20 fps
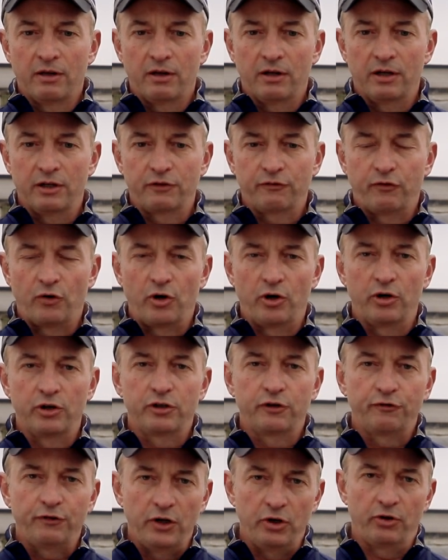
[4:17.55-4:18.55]
as far
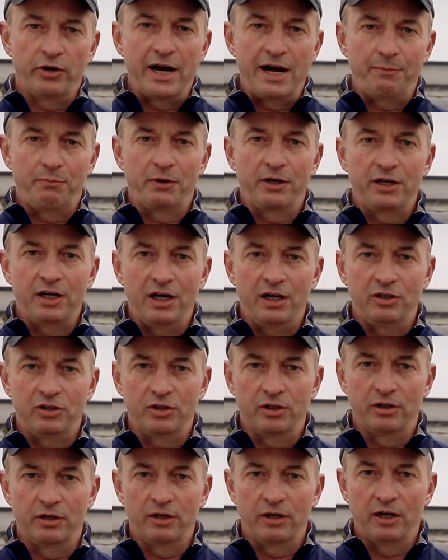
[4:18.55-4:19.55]
as field
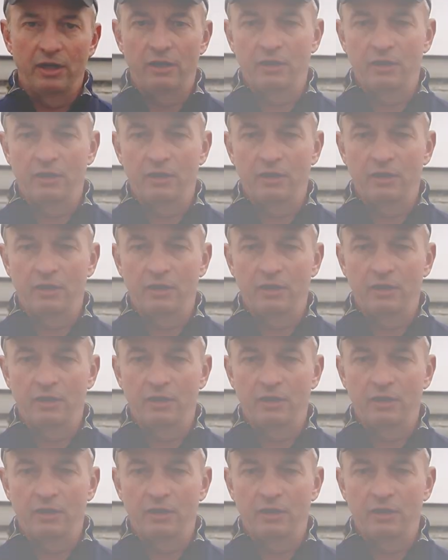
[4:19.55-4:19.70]
application.